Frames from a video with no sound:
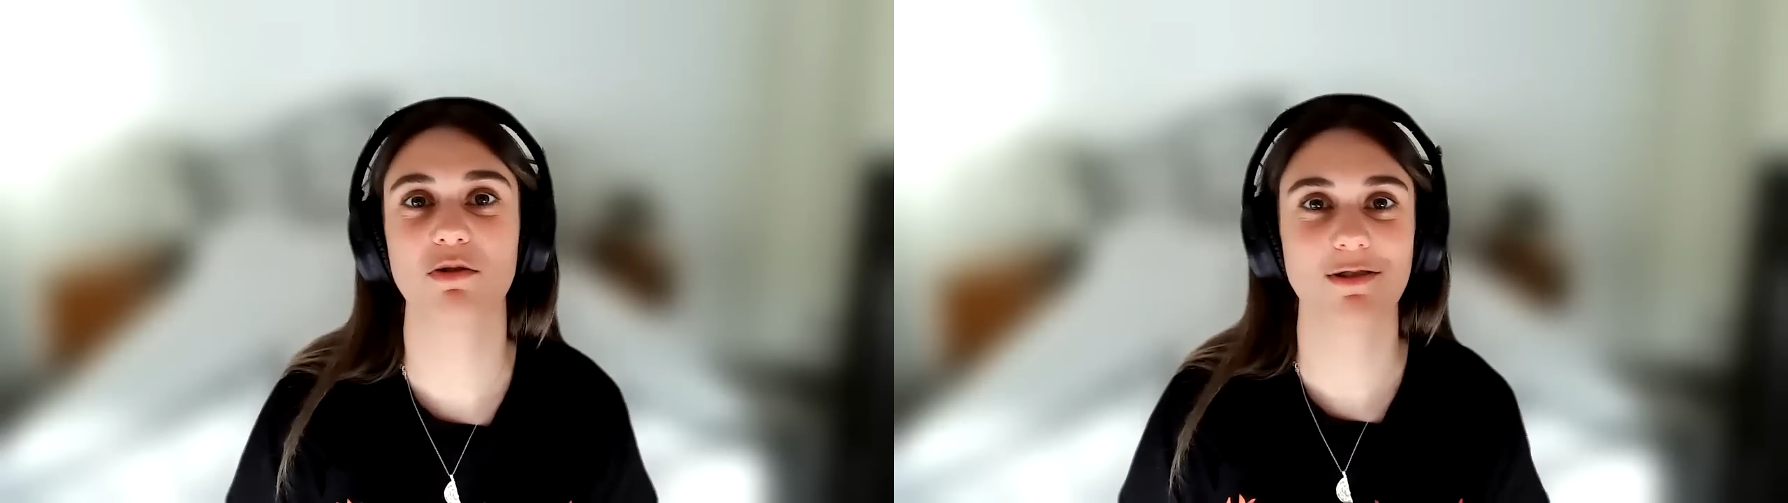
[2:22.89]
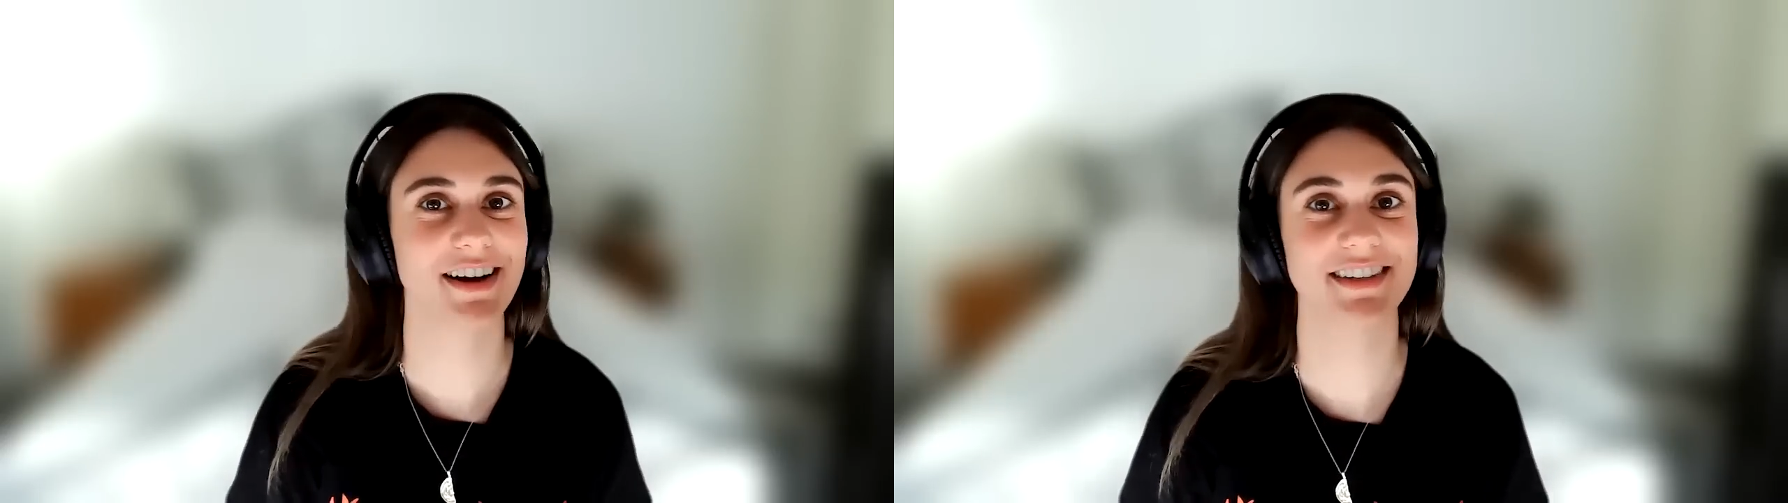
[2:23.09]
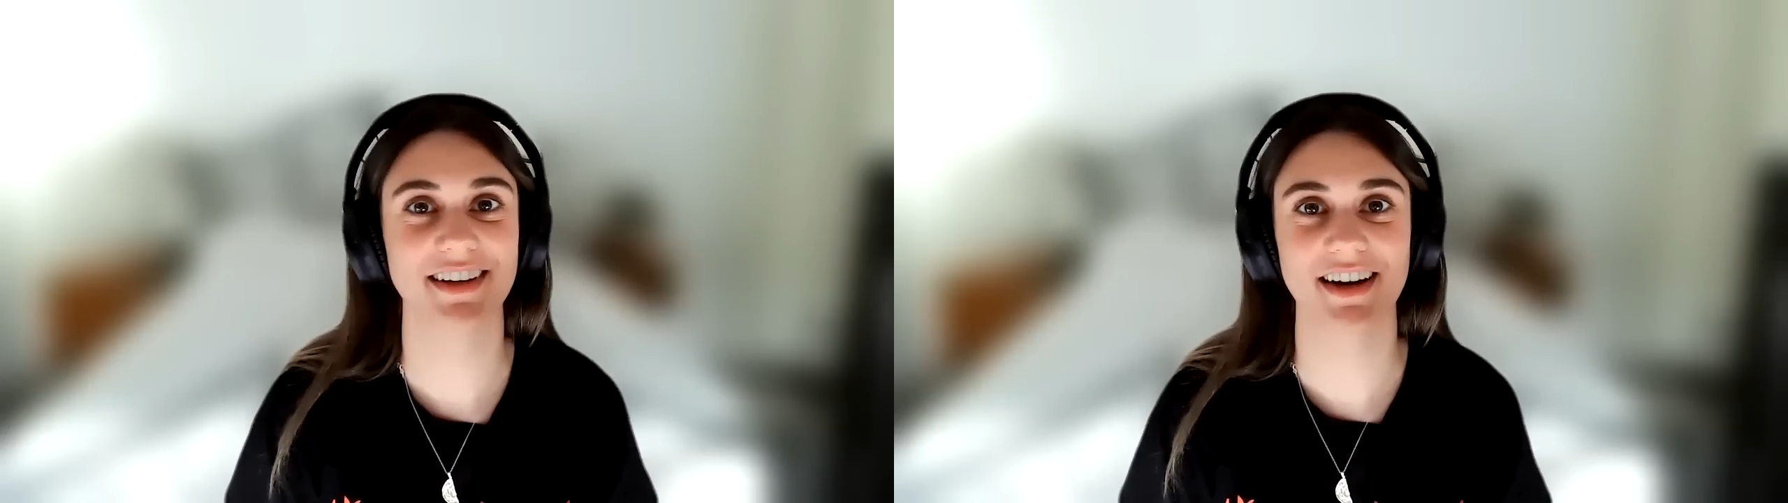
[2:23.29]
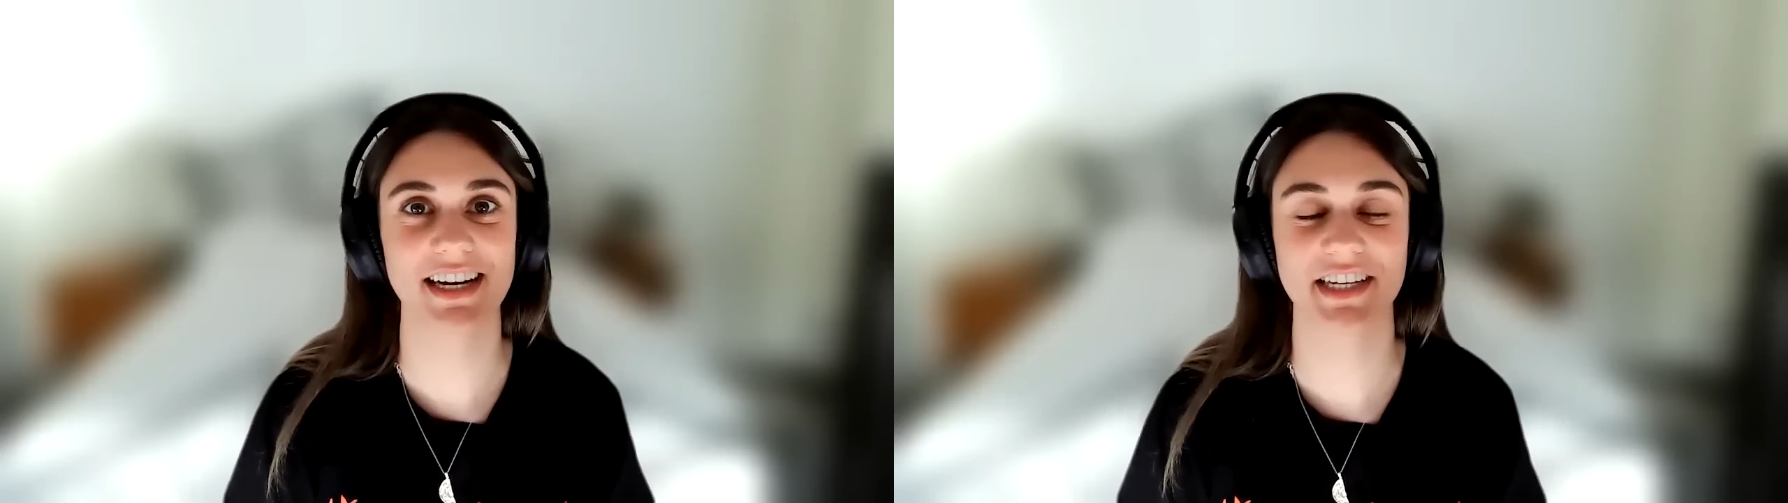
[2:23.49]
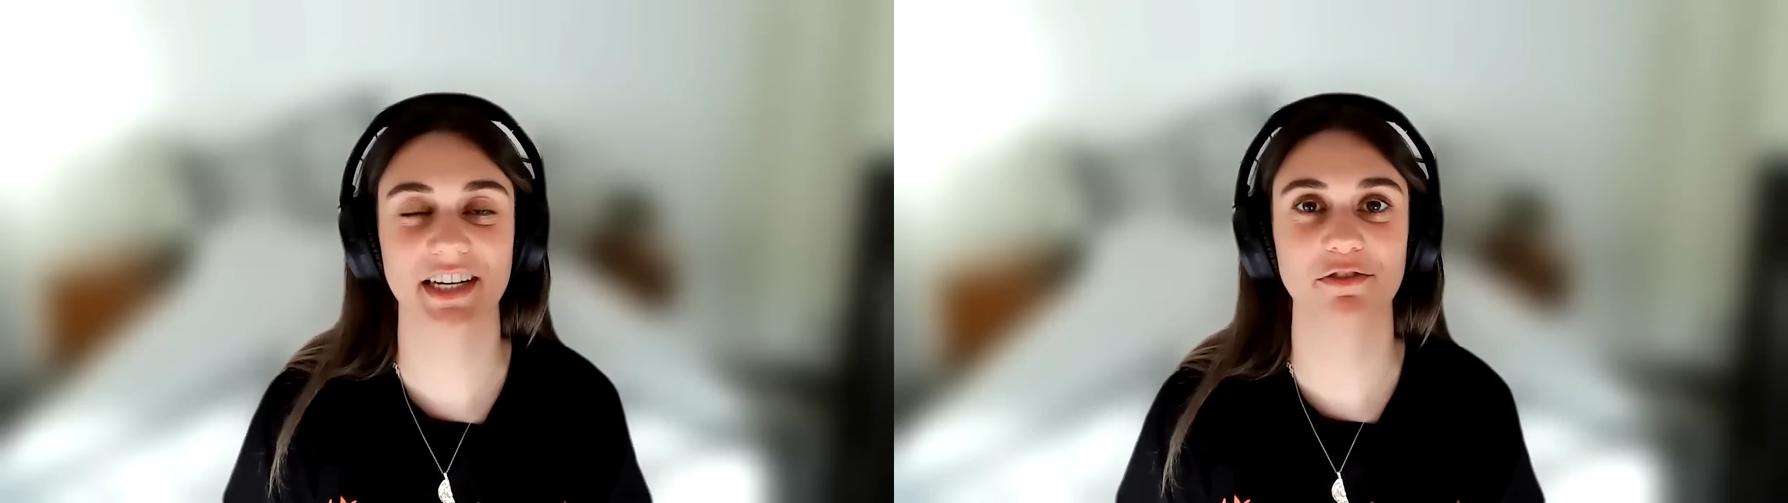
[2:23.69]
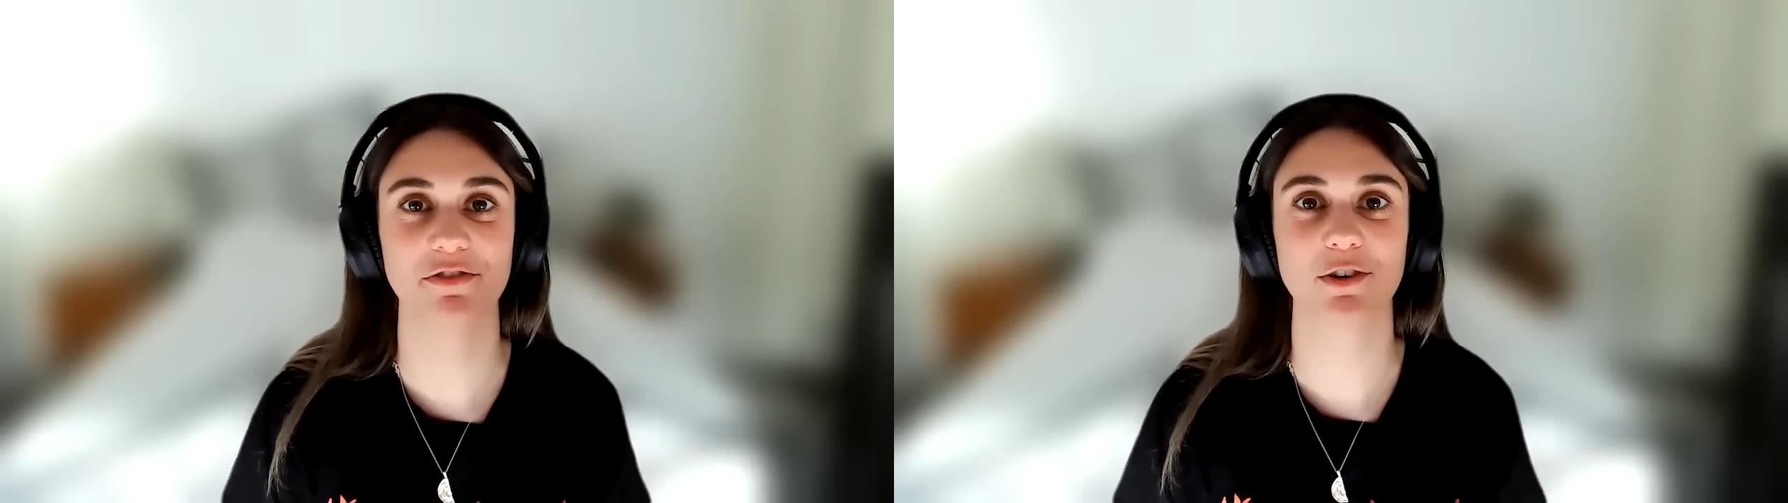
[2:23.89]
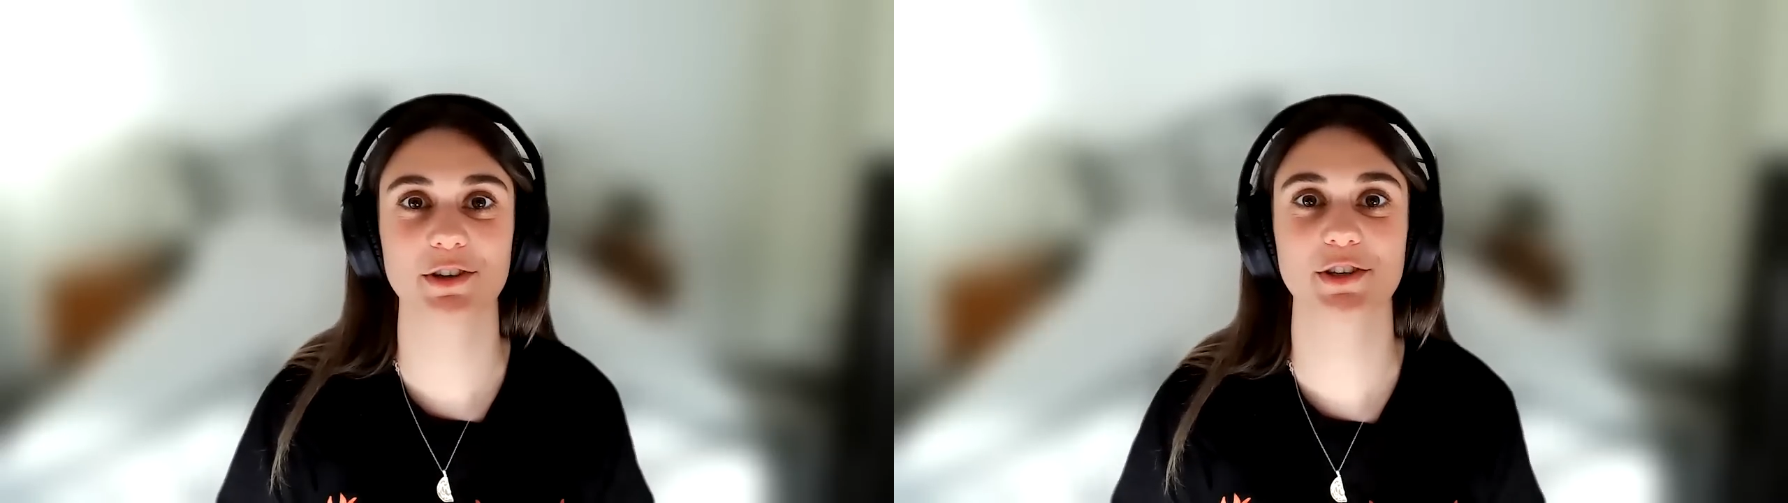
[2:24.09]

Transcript: always asking for.